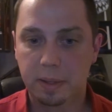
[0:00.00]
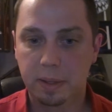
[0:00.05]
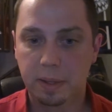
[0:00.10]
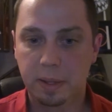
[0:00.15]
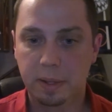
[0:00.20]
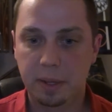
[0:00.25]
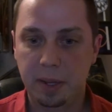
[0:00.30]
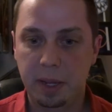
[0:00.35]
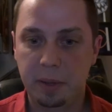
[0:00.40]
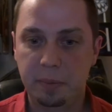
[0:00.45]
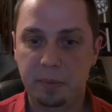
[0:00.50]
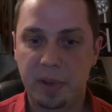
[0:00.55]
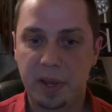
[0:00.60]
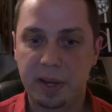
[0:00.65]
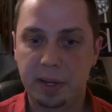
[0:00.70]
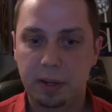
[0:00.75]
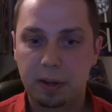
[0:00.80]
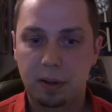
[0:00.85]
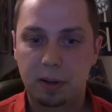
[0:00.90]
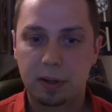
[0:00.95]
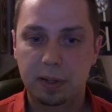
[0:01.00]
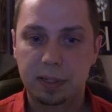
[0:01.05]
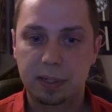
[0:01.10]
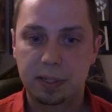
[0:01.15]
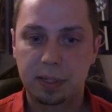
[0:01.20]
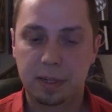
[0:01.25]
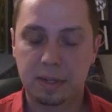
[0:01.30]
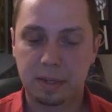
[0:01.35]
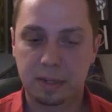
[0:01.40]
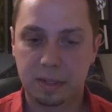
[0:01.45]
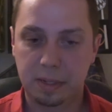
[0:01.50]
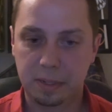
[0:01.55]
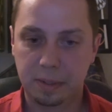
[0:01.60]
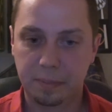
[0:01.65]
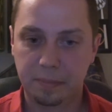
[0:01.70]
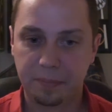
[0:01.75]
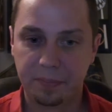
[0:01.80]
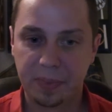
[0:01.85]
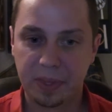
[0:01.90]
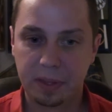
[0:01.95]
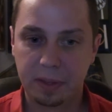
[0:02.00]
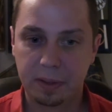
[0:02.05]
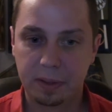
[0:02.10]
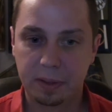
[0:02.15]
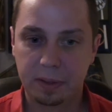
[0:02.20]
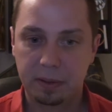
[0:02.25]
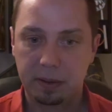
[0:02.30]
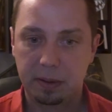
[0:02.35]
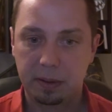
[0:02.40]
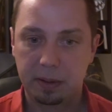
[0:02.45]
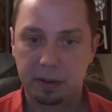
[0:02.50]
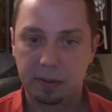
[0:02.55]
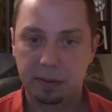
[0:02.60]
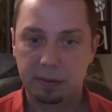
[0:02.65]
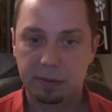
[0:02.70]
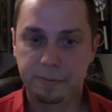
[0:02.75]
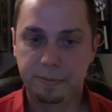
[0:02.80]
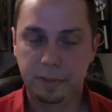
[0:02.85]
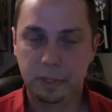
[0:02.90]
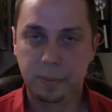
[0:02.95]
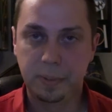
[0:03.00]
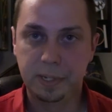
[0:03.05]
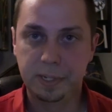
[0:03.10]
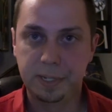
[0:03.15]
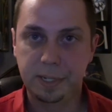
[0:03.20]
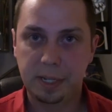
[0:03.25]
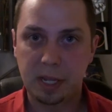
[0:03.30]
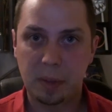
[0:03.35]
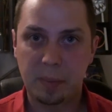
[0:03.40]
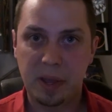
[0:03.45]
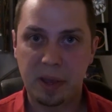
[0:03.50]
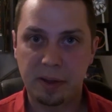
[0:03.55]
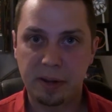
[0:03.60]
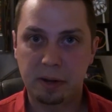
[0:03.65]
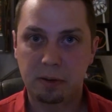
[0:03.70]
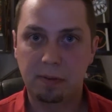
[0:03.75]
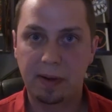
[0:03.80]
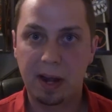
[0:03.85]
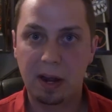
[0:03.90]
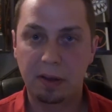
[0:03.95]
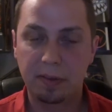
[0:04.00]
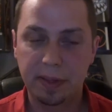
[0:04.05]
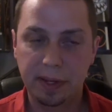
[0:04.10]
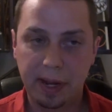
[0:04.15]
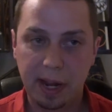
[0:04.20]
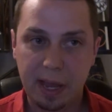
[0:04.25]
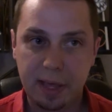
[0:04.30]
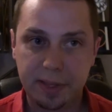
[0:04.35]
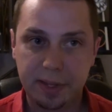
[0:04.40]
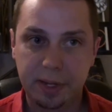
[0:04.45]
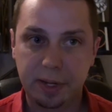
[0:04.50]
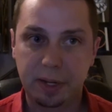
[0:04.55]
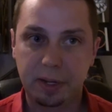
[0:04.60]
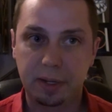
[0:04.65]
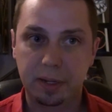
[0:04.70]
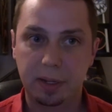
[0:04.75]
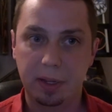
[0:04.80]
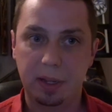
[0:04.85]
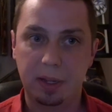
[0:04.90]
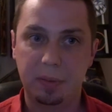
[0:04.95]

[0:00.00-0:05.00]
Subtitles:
it might cause fluid to come out around the catheter,